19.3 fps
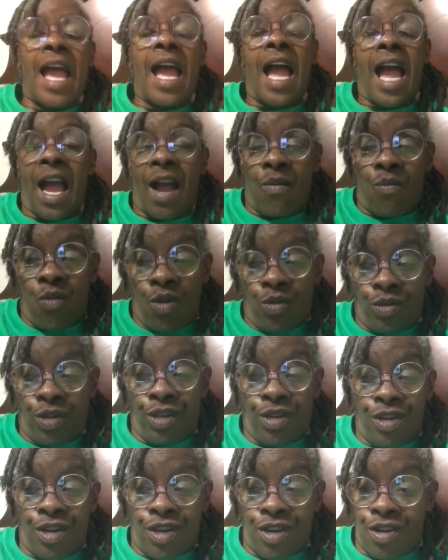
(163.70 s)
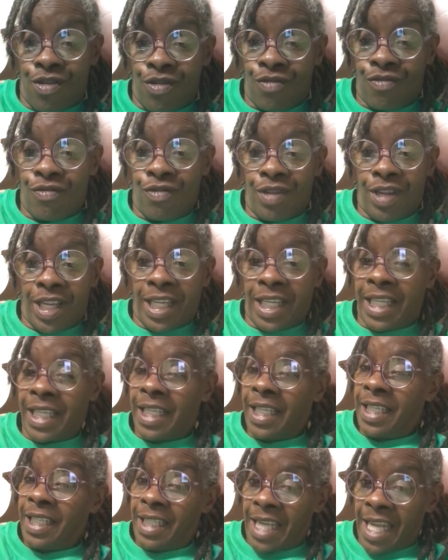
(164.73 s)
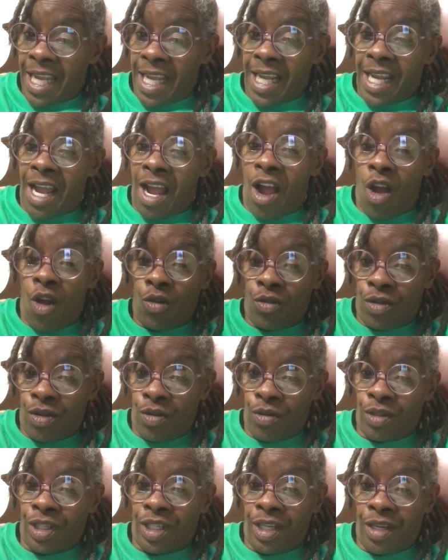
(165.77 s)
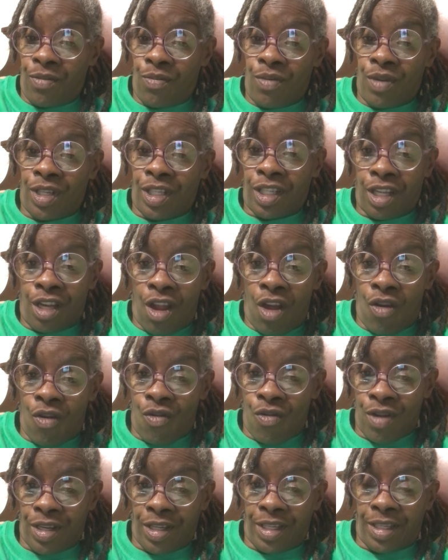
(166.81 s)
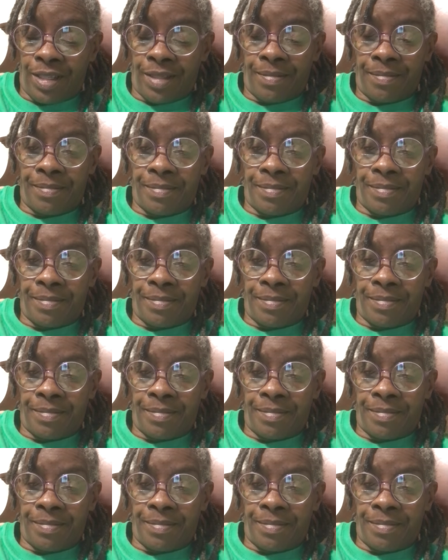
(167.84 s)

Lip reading: I want you to know that although she was large,